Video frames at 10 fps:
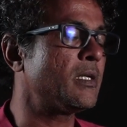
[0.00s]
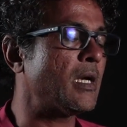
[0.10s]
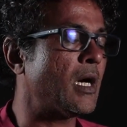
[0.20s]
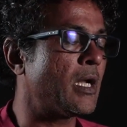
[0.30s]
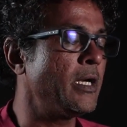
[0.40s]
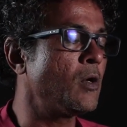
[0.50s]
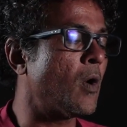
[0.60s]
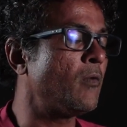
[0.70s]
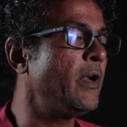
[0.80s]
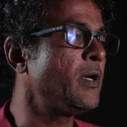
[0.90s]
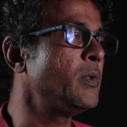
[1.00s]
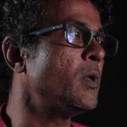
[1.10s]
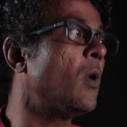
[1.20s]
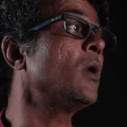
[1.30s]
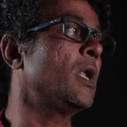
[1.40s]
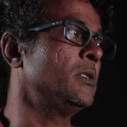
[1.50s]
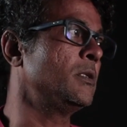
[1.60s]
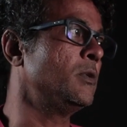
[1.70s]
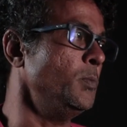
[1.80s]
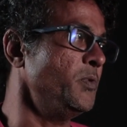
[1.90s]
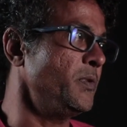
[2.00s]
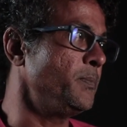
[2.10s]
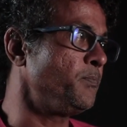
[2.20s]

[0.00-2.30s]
are in conflict with all other groups